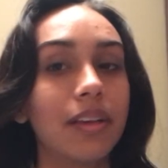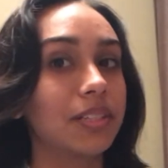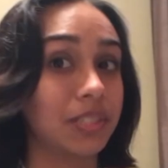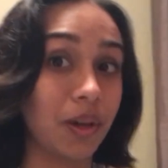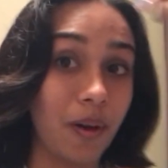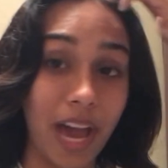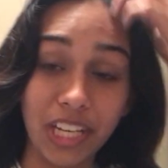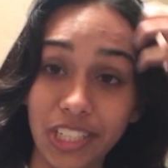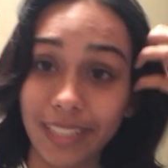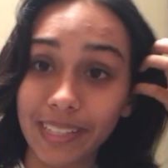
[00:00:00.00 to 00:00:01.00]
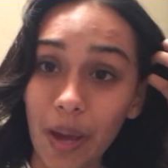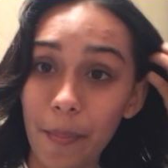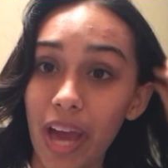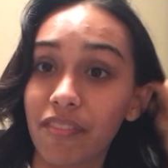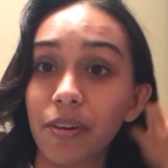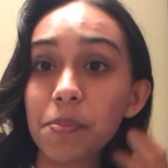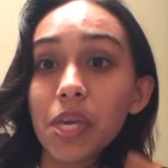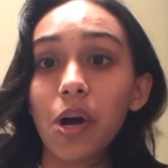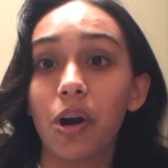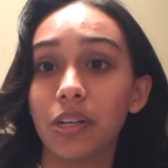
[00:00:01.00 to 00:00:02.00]
So I just got back from
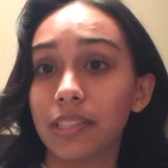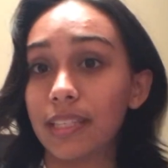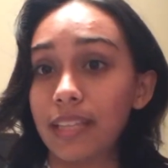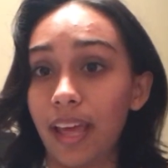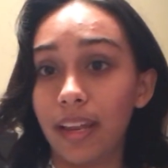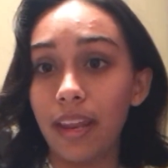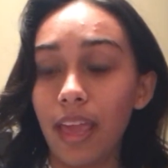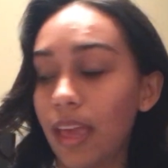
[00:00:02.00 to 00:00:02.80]
the onsen.